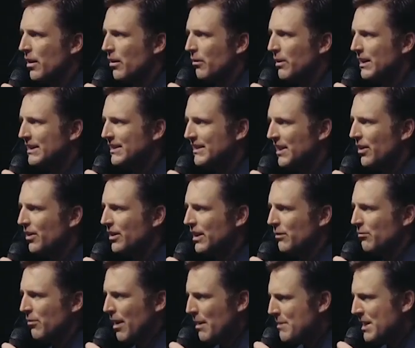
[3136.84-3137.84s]
we still
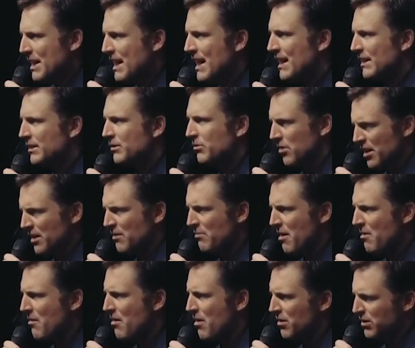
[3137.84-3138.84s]
can reminisce. We're like,
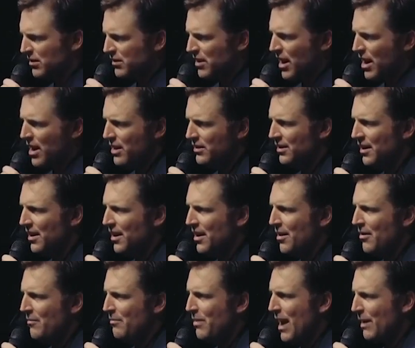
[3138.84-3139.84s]
remember those days?
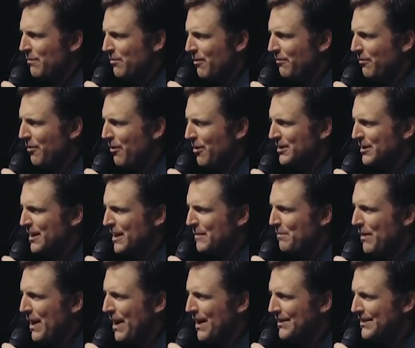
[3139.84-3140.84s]
Back before
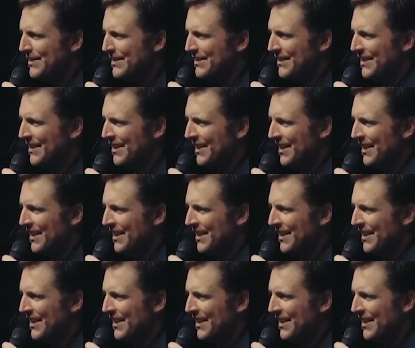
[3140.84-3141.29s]
seatbelts?